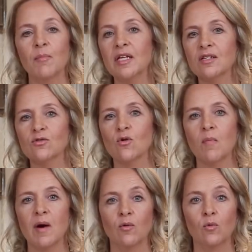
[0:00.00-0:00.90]
I'm here to talk
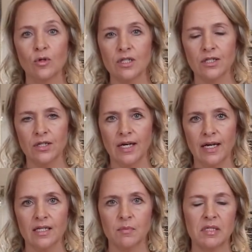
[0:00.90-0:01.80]
about water
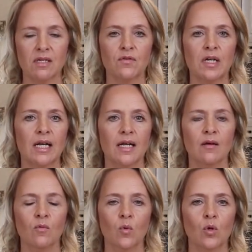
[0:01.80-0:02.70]
today,
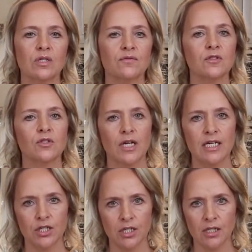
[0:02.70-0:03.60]
specifically water
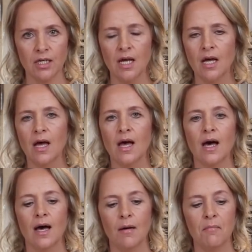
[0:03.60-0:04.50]
filtration.
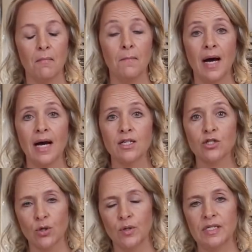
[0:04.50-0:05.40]
My
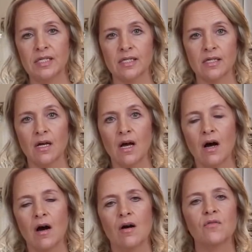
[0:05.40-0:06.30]
choice
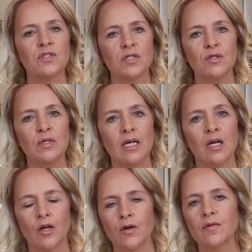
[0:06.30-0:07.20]
after doing a
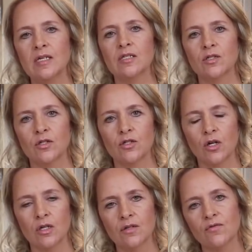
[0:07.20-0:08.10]
lot of research
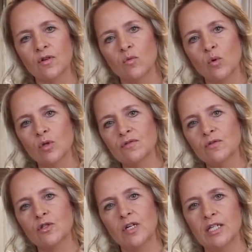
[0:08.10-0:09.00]
on different water
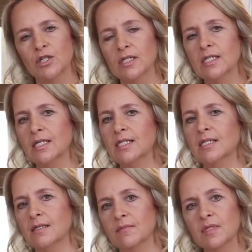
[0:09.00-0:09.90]
filtration
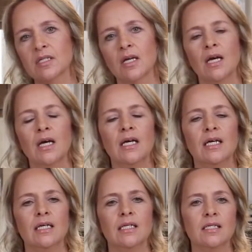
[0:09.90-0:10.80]
systems
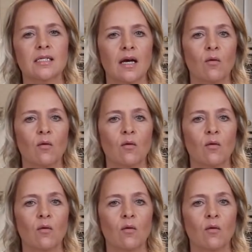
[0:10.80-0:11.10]
is